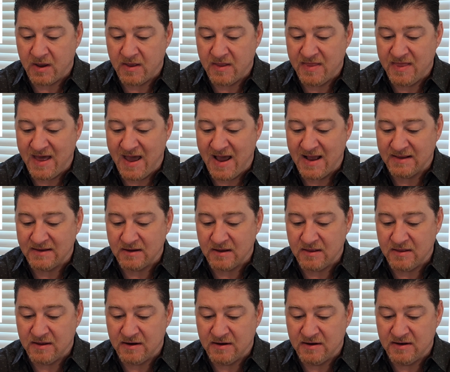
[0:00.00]
that
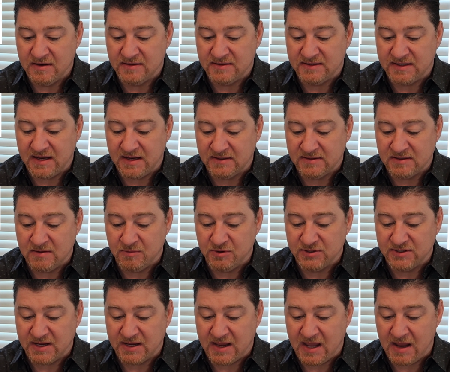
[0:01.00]
the sales
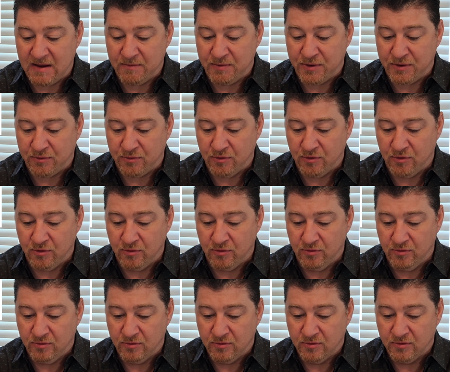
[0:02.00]
numbers that came
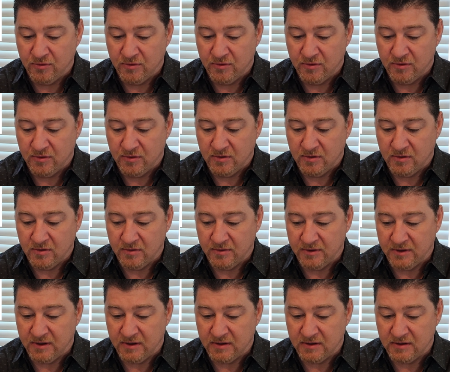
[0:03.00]
through,
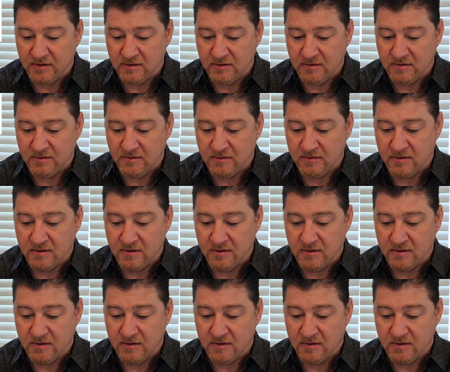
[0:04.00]
hold on here,